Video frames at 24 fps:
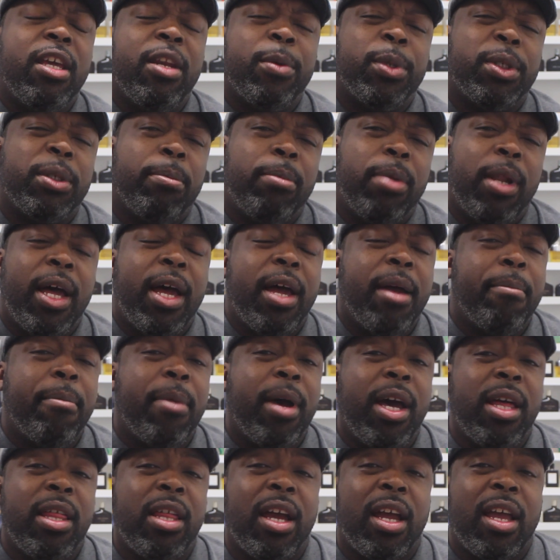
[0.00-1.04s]
and it was a blind
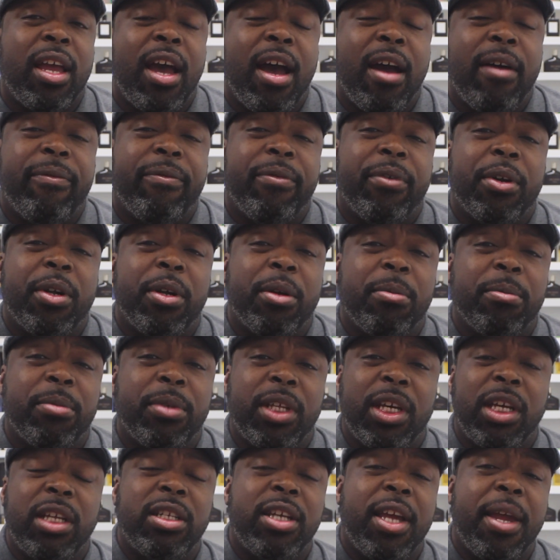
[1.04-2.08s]
buy that I got from
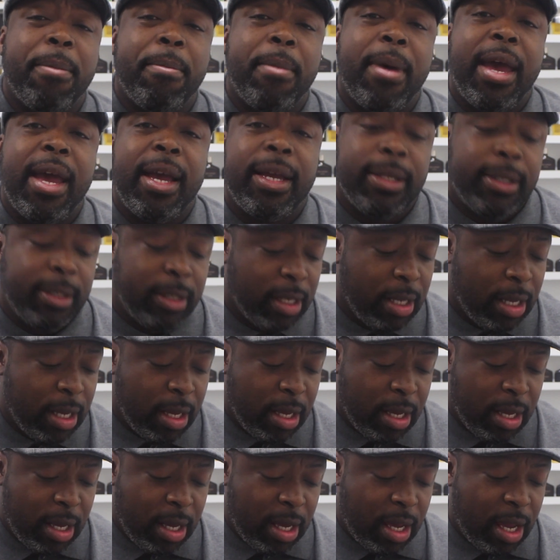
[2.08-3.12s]
TJ Maxx,
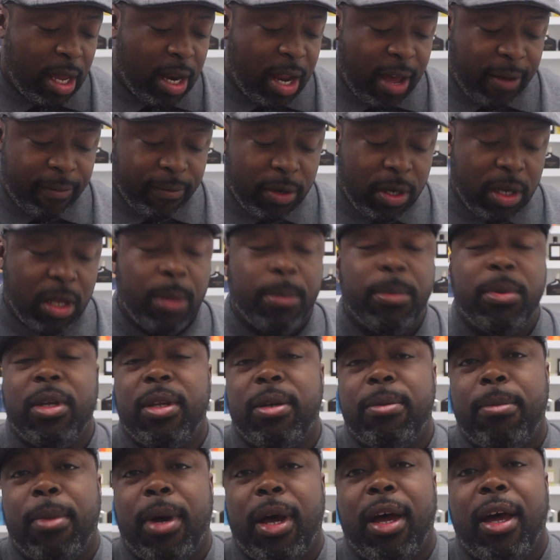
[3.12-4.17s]
and I've dubbed
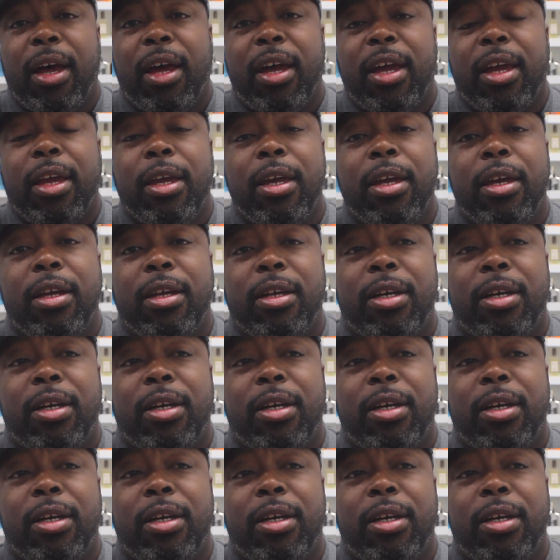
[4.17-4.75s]
it my